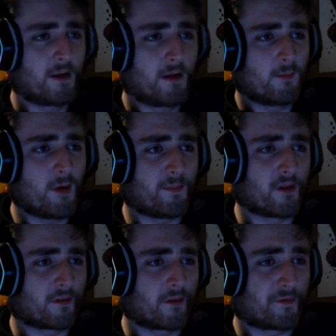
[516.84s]

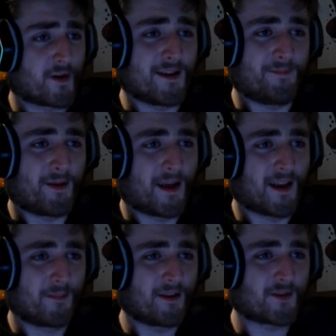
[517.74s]
Weapons. A frying pan,
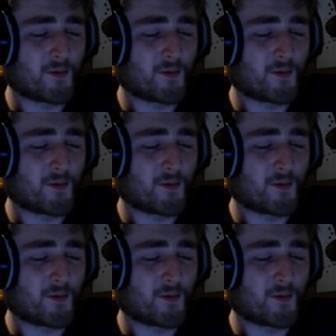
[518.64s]
a basic